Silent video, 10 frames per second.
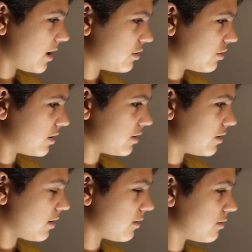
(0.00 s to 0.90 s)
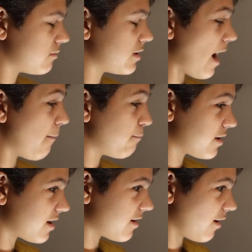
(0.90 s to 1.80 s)
As you can,
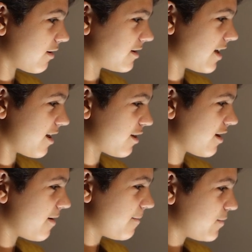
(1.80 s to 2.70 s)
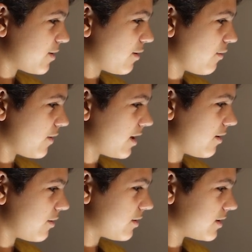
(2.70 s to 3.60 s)
depth, not depth. Over
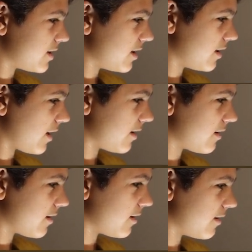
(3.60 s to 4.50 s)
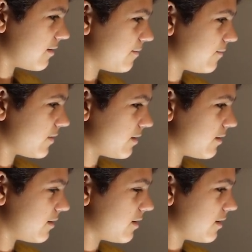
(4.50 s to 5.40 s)
here, you can see like the
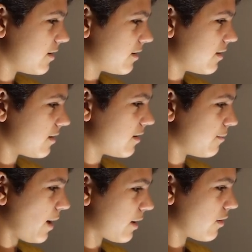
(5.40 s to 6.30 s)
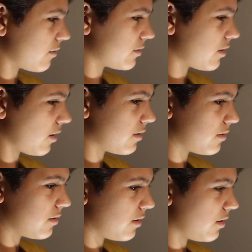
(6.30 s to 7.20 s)
background got
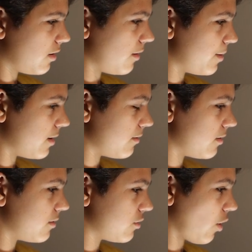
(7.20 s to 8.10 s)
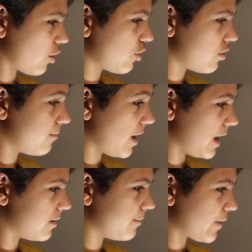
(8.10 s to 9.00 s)
a bit darker,
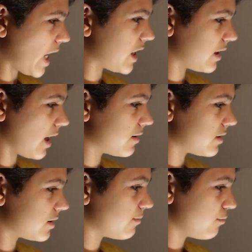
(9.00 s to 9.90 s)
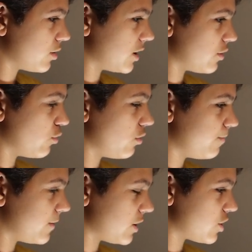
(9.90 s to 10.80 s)
and I think that's pretty
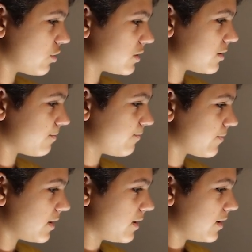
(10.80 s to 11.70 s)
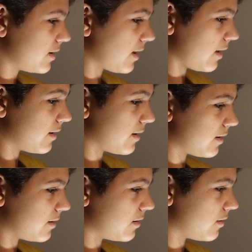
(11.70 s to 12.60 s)
cool. It shows that
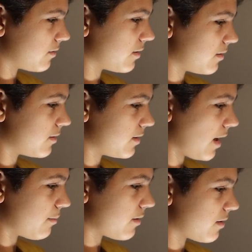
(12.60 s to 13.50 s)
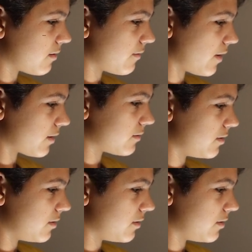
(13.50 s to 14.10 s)
the depth effect.